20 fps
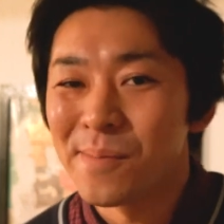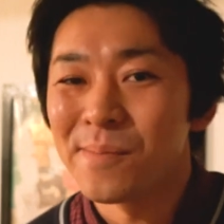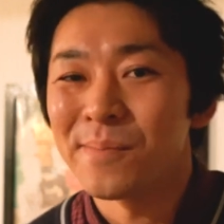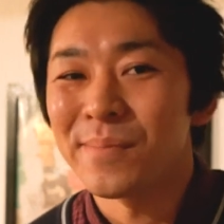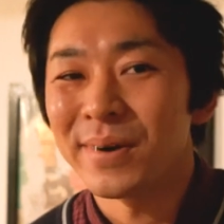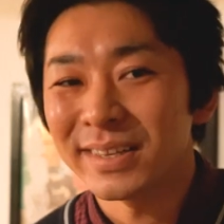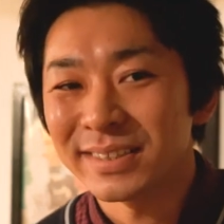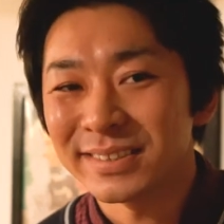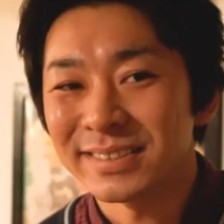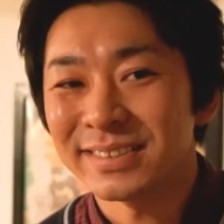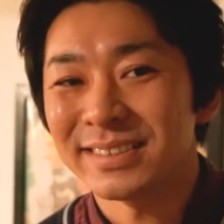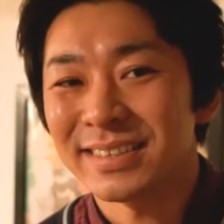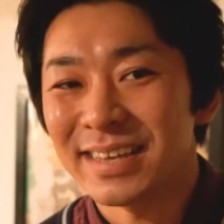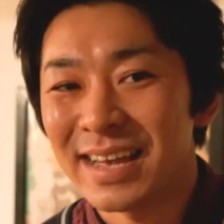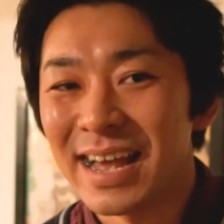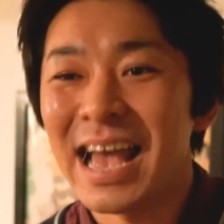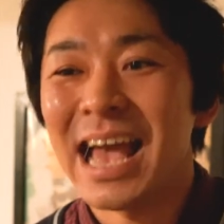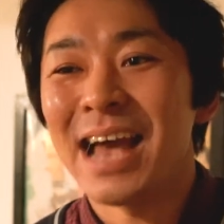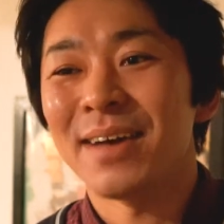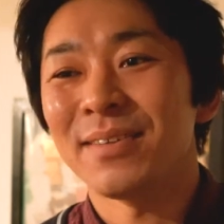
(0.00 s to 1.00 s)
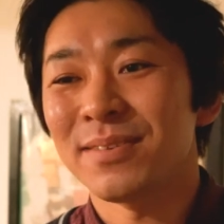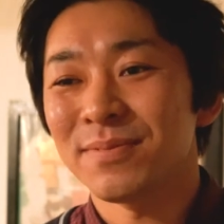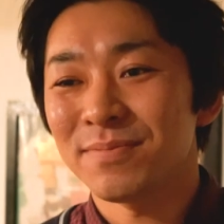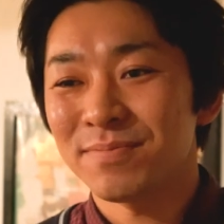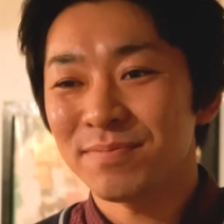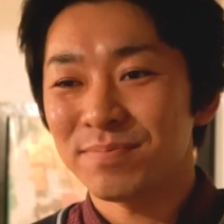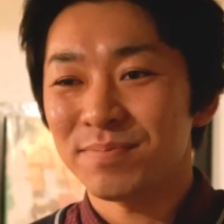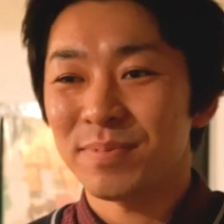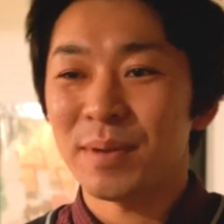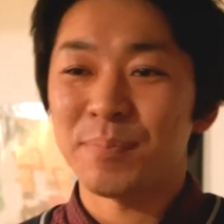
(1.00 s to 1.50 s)
but I had
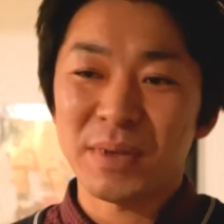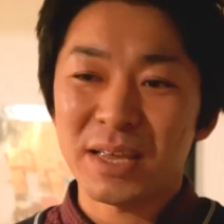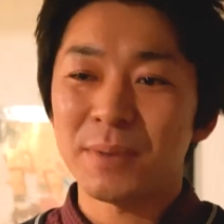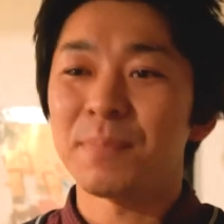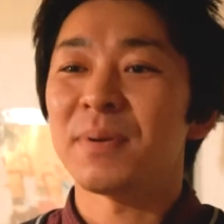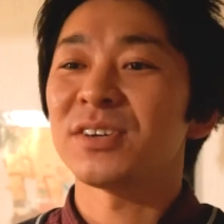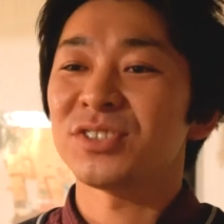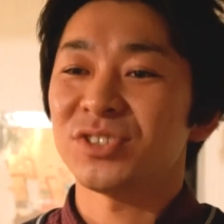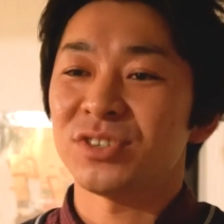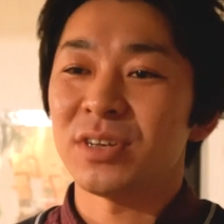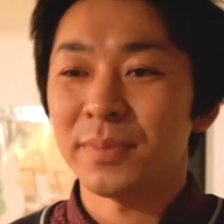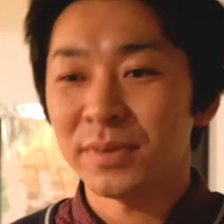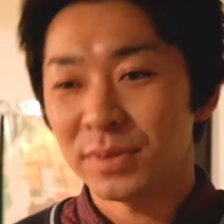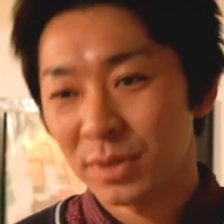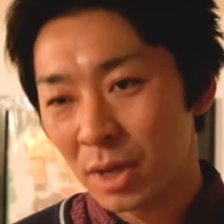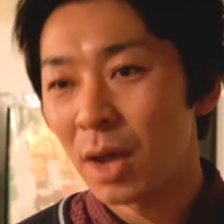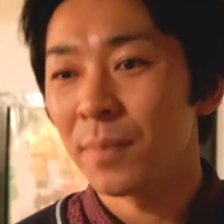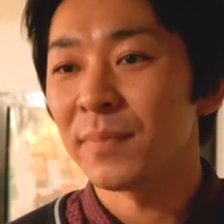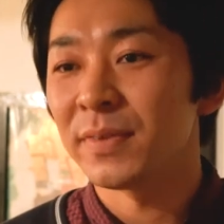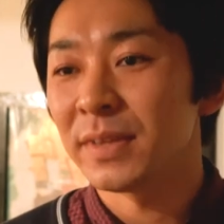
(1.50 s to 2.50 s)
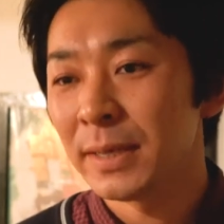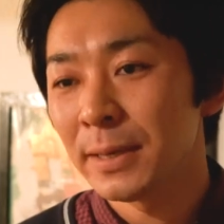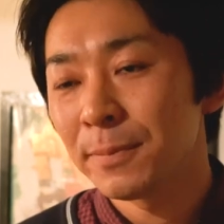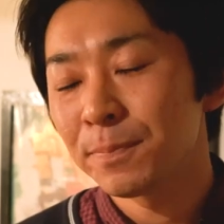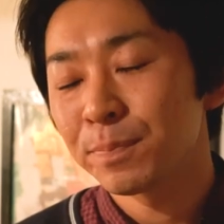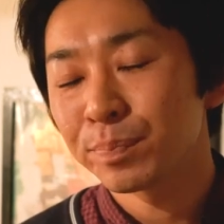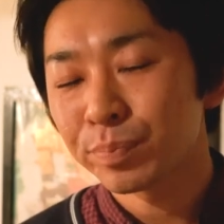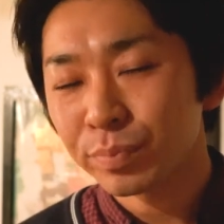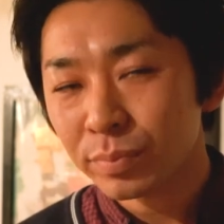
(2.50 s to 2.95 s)
a big pressure about comedy.